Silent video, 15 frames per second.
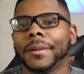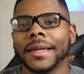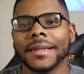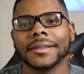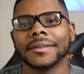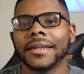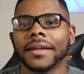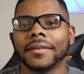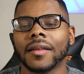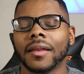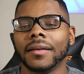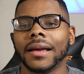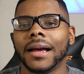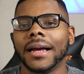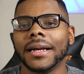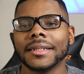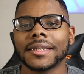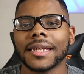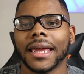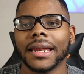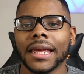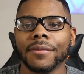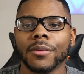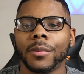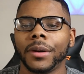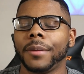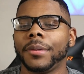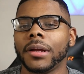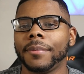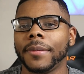play this thing until it dies. And even
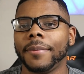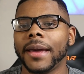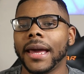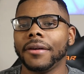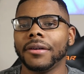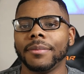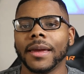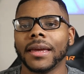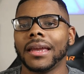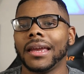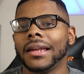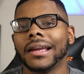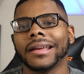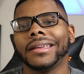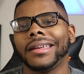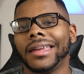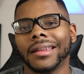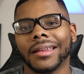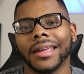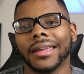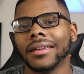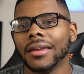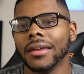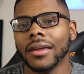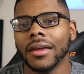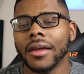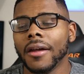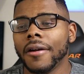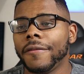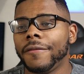when I plug my battery bank in, I could get like
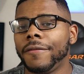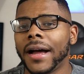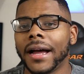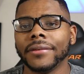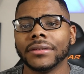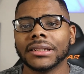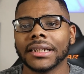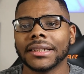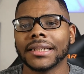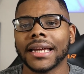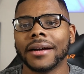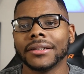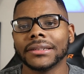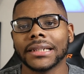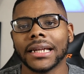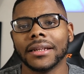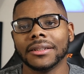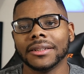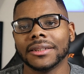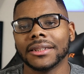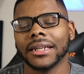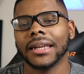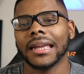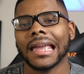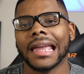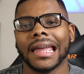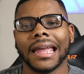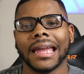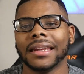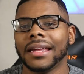5 or 6 hours out of this thing
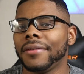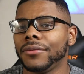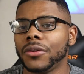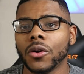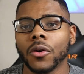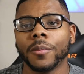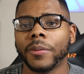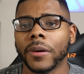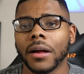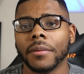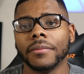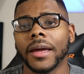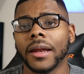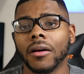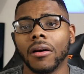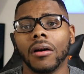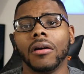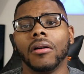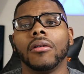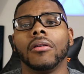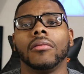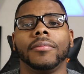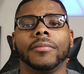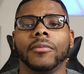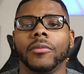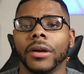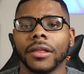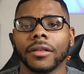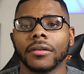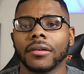and have no problem at all
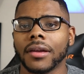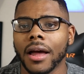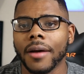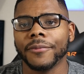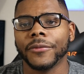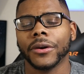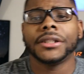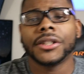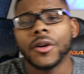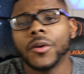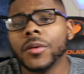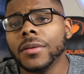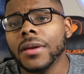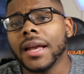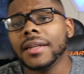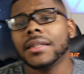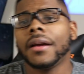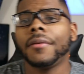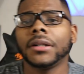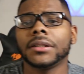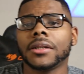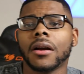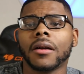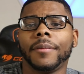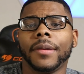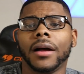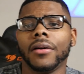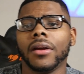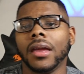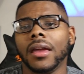with comfort. So next thing I want to talk
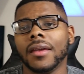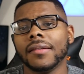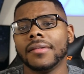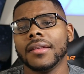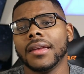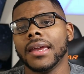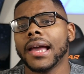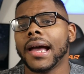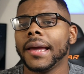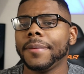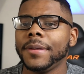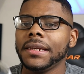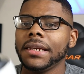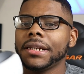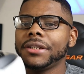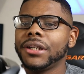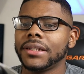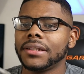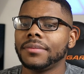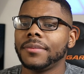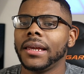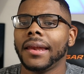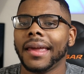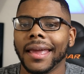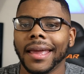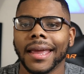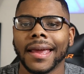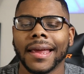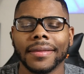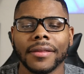about is the IPD adjustment
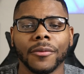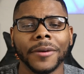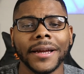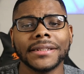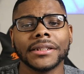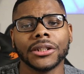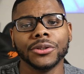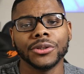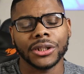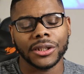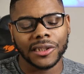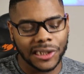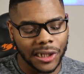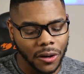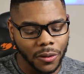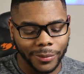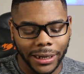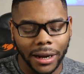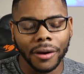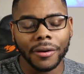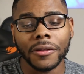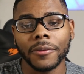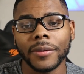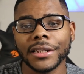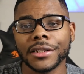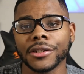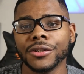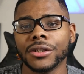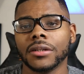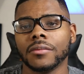and the resolution. So when I heard the
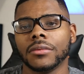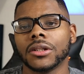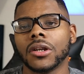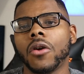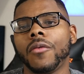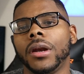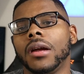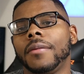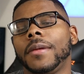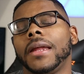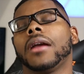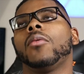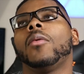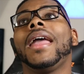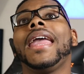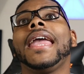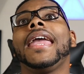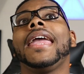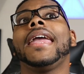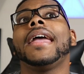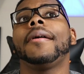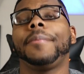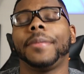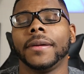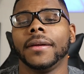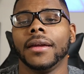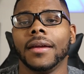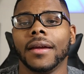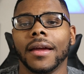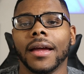resolution was going up, like way up,
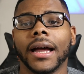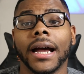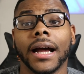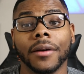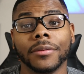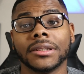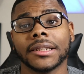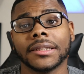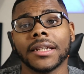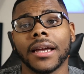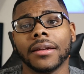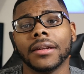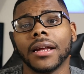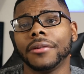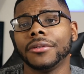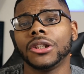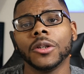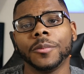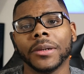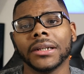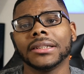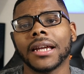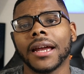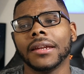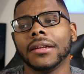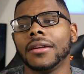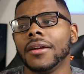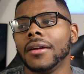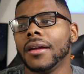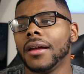I was excited. I was super
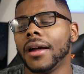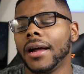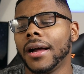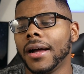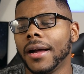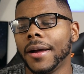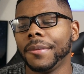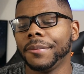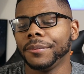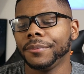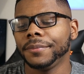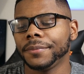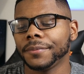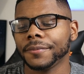excited. That